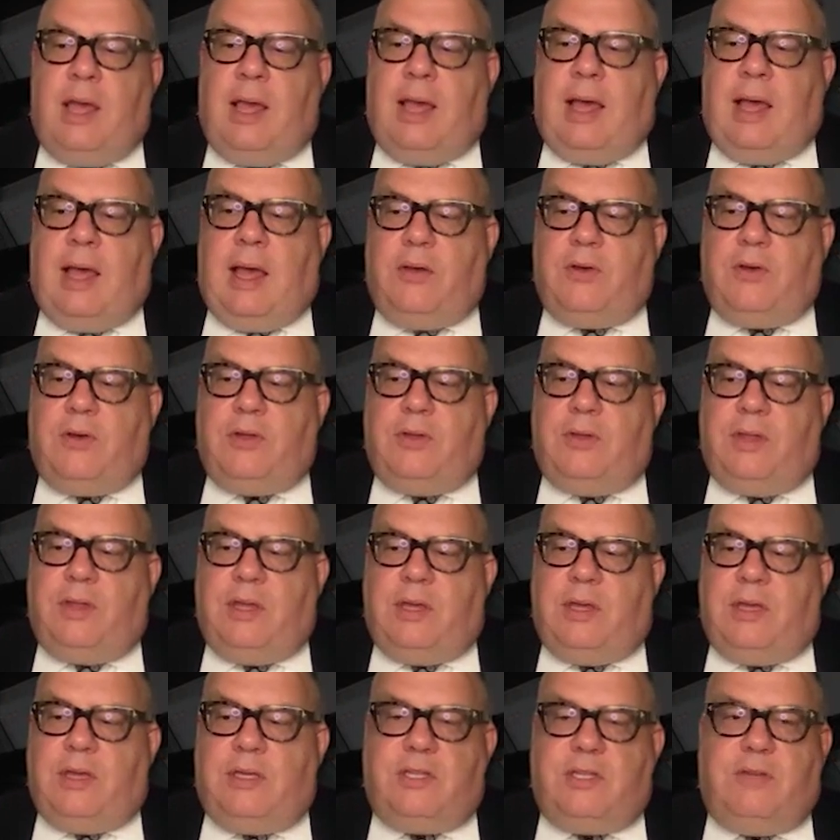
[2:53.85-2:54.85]
how do you
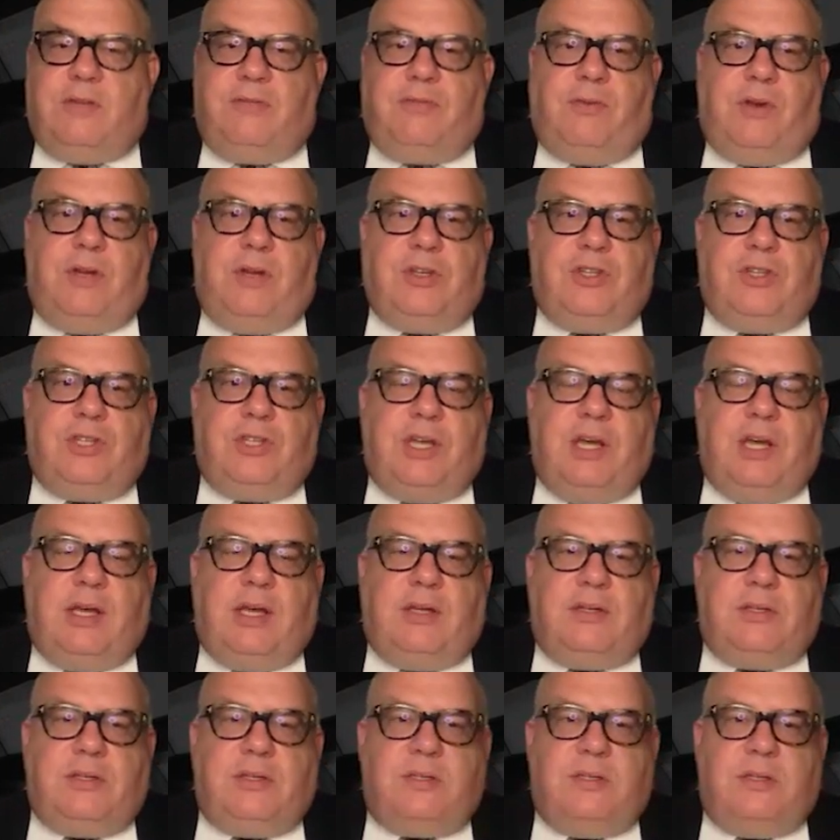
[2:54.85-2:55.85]
think it
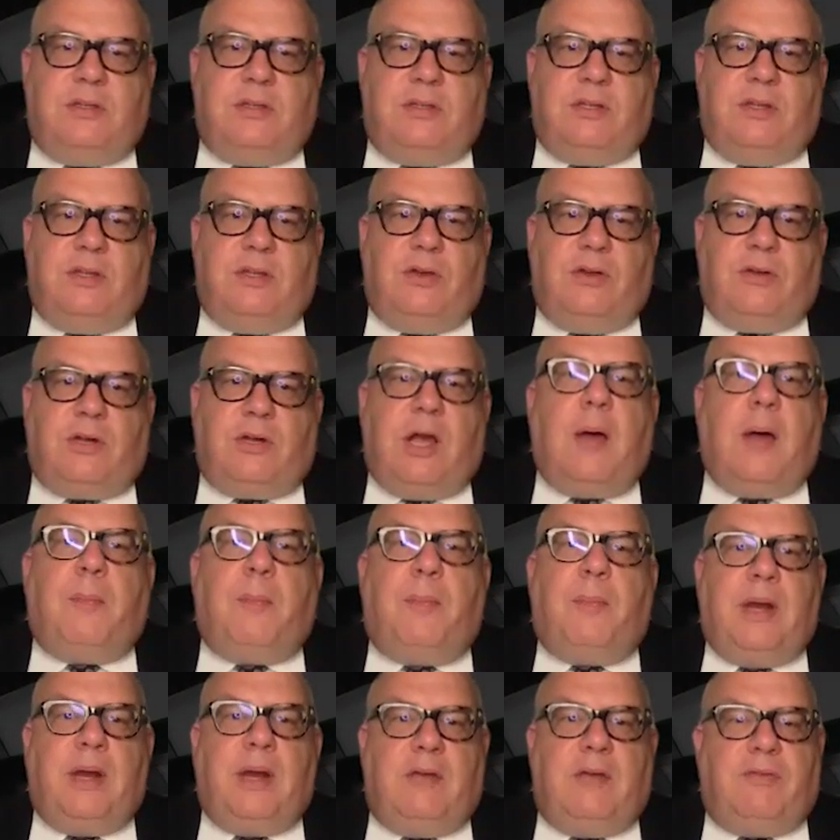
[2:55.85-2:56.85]
differentiates your
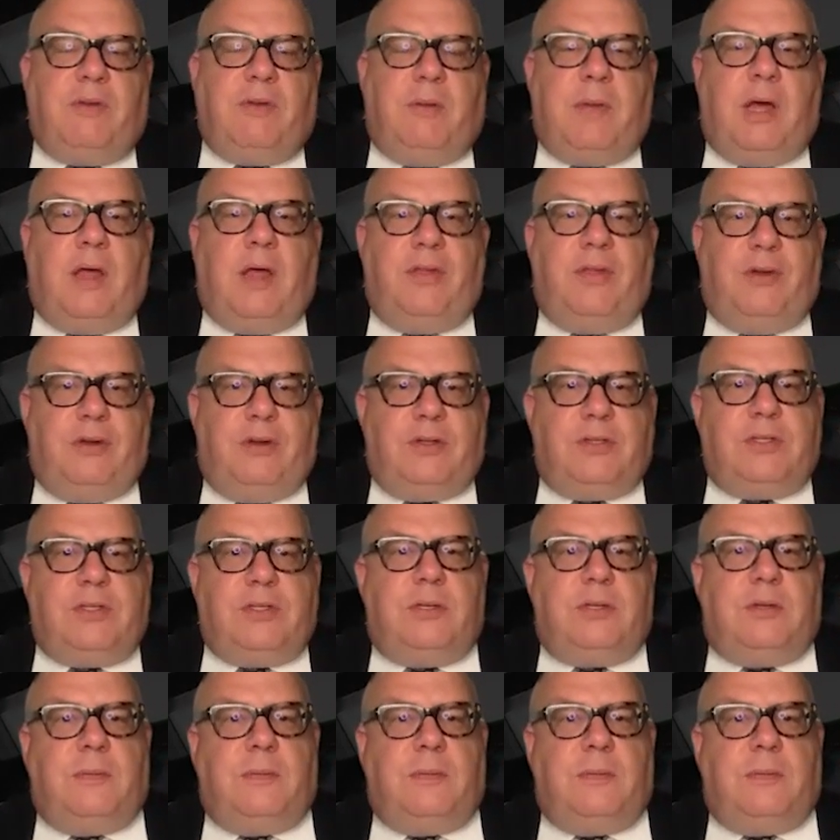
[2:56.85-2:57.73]
company from others?